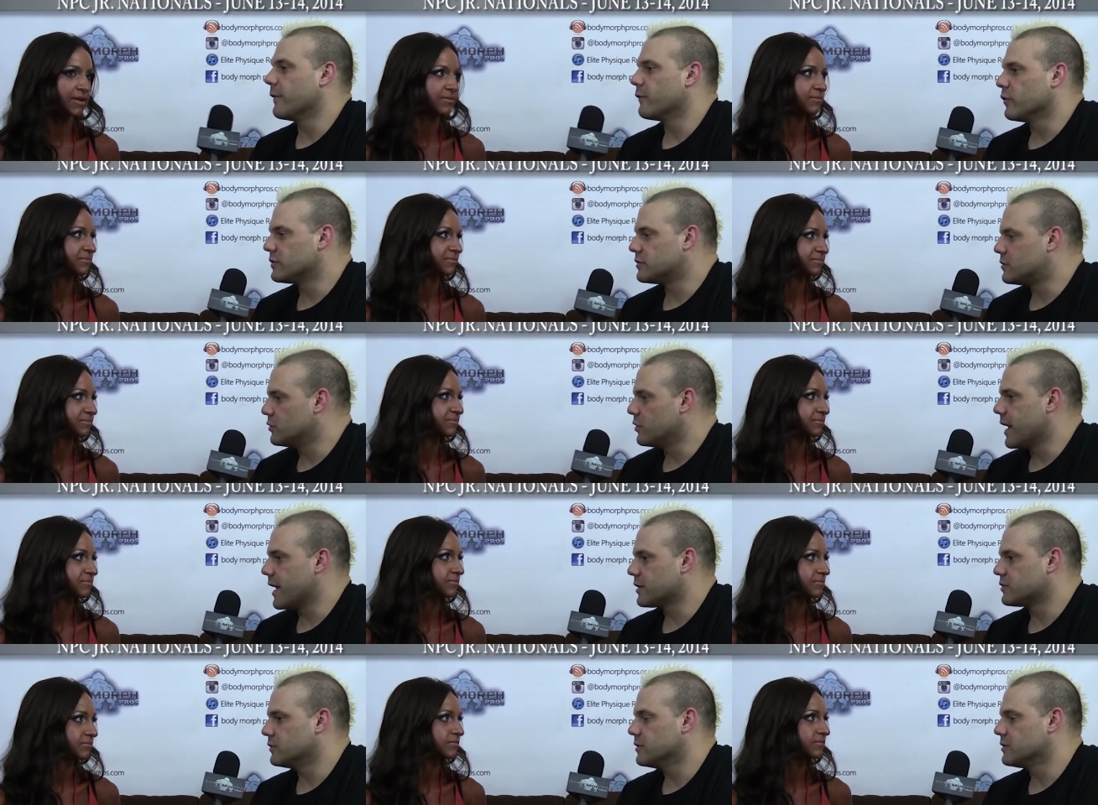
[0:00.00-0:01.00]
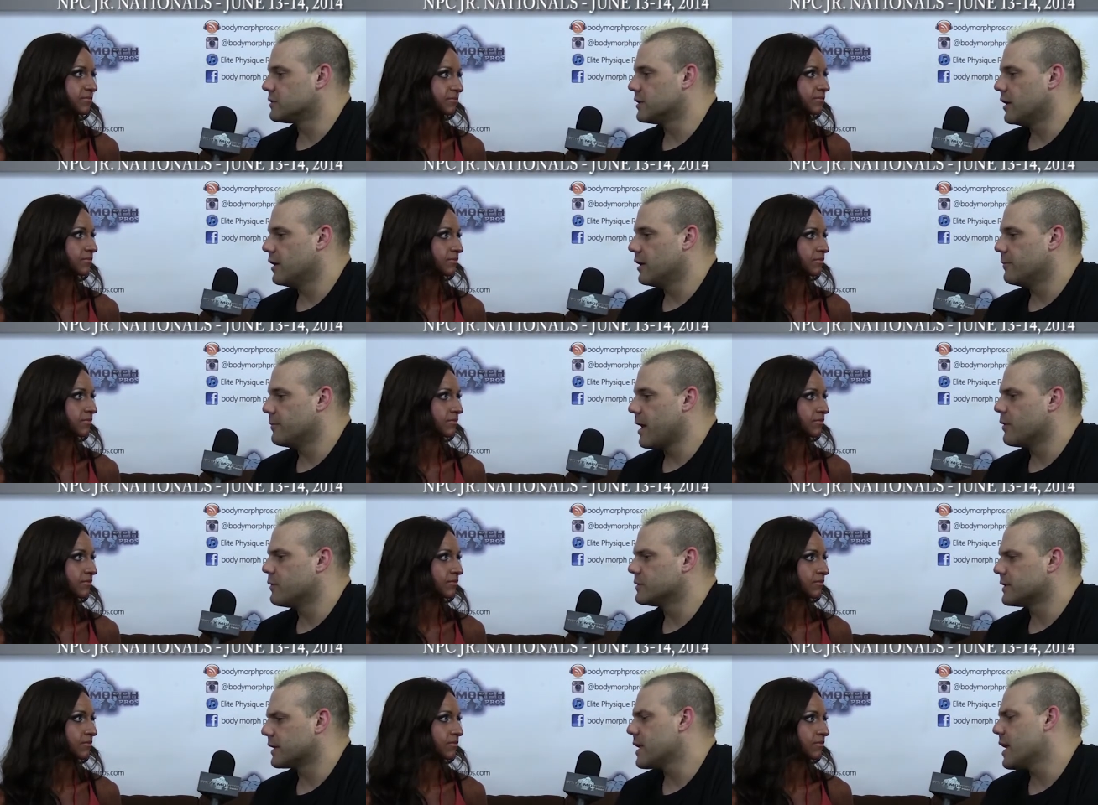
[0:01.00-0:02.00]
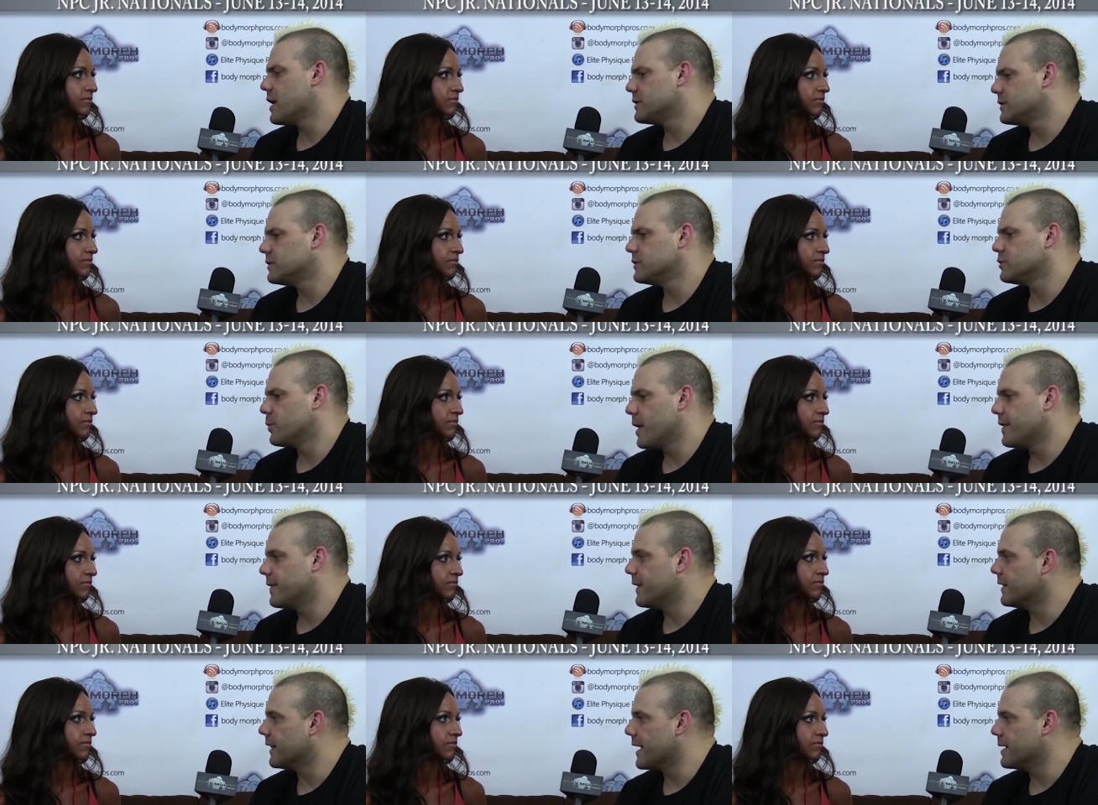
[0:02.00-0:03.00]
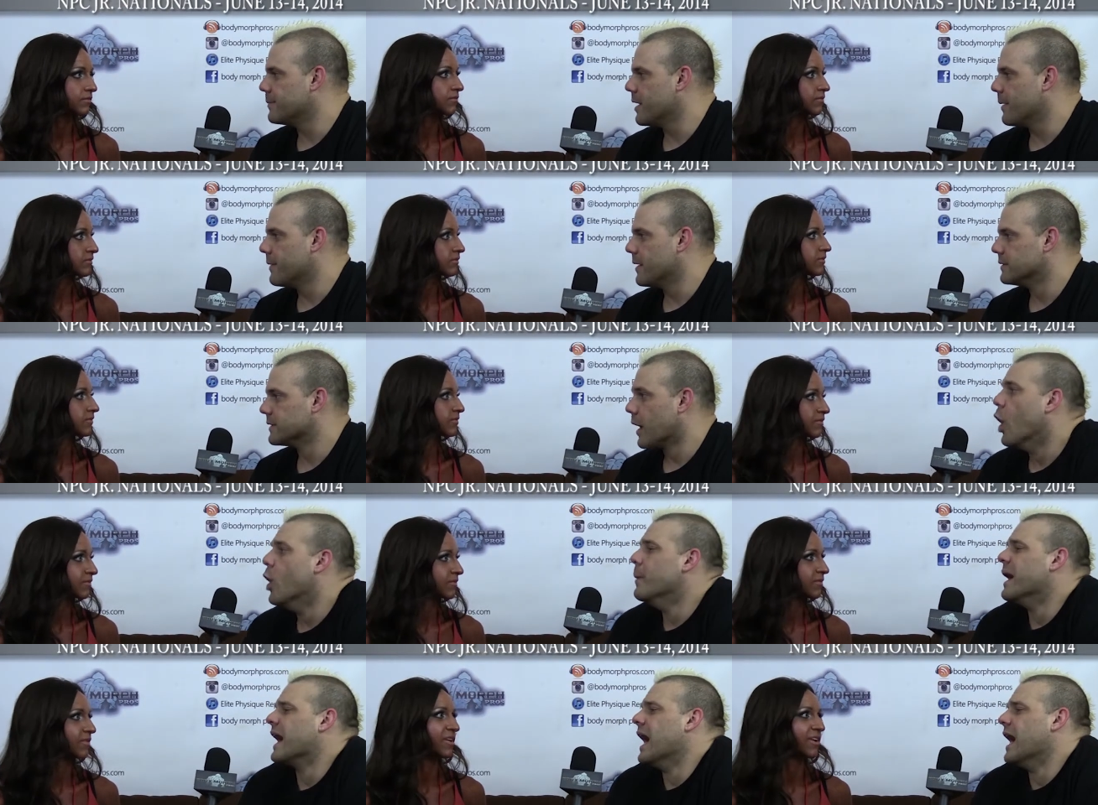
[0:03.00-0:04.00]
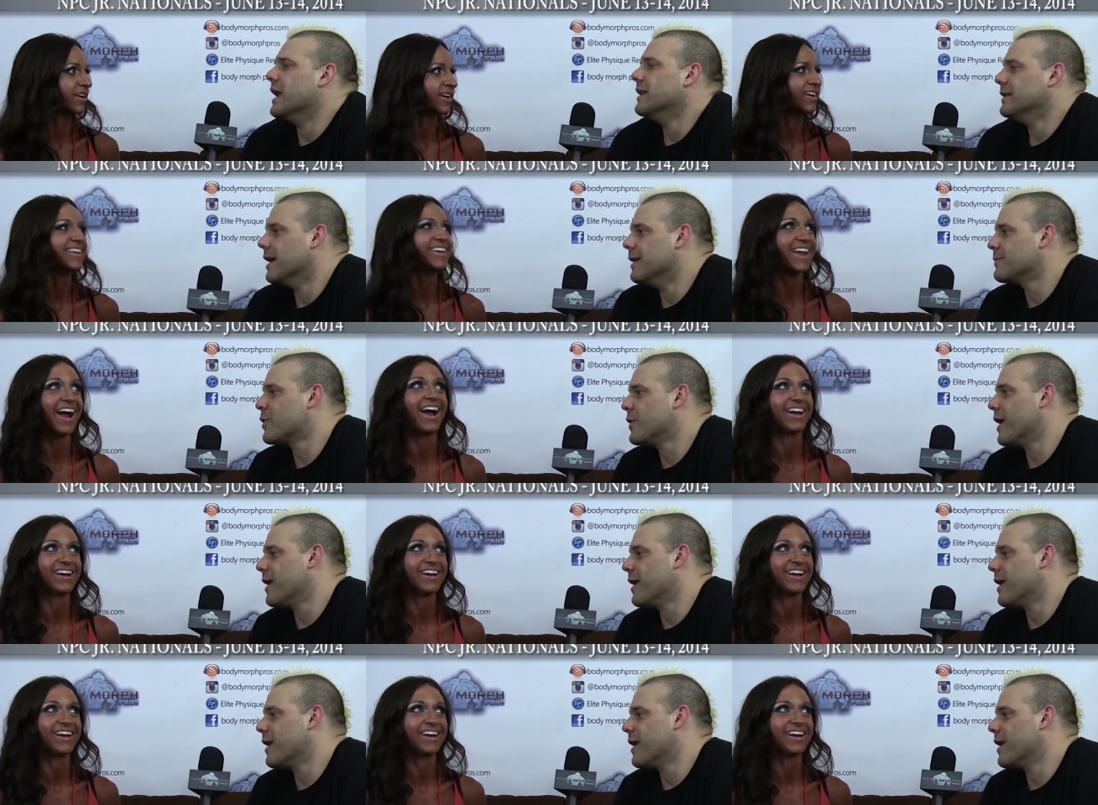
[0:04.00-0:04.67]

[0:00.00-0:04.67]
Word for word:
Speaker 1: first junior nationals. Um, I was like, yeah, this isn't so bad, and then they lined me up, and I was like, oh my god, I'm yeah.